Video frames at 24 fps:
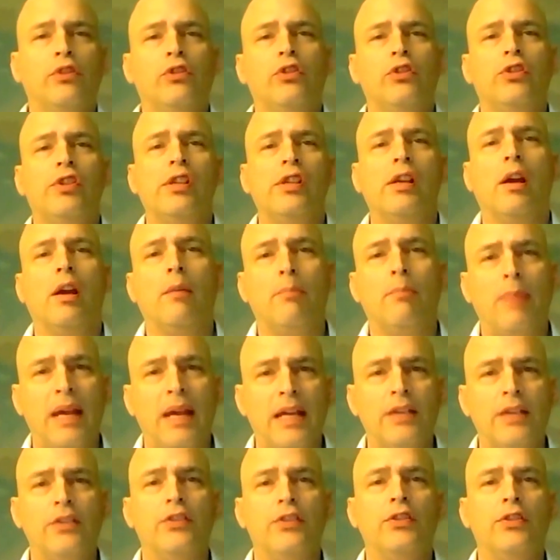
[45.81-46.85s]
that you see on
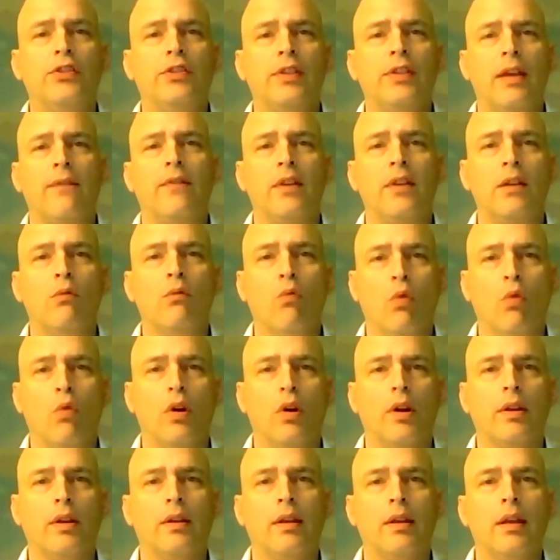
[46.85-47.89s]
page
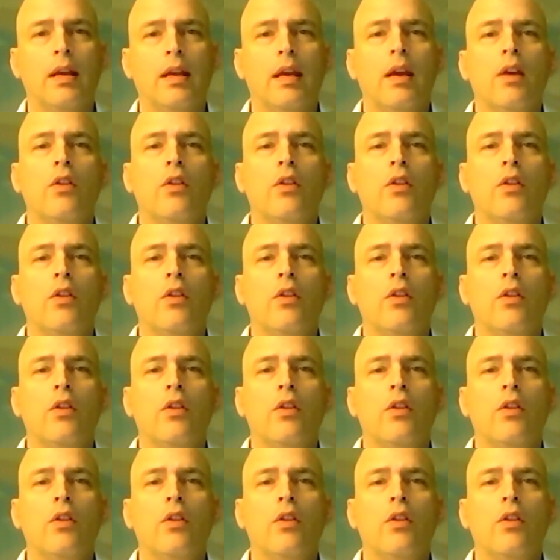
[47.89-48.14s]
71,